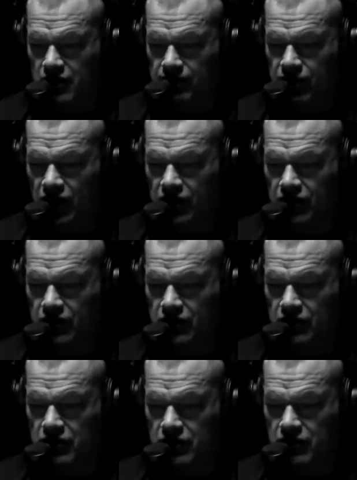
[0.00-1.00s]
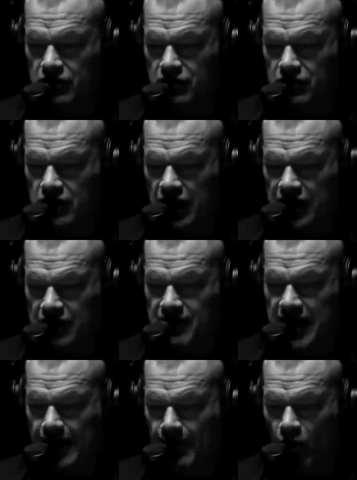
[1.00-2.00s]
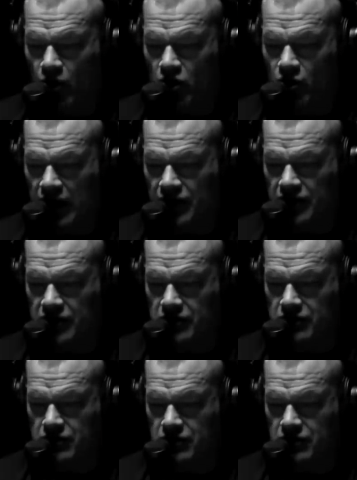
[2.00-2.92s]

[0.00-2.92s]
But I can make more quickly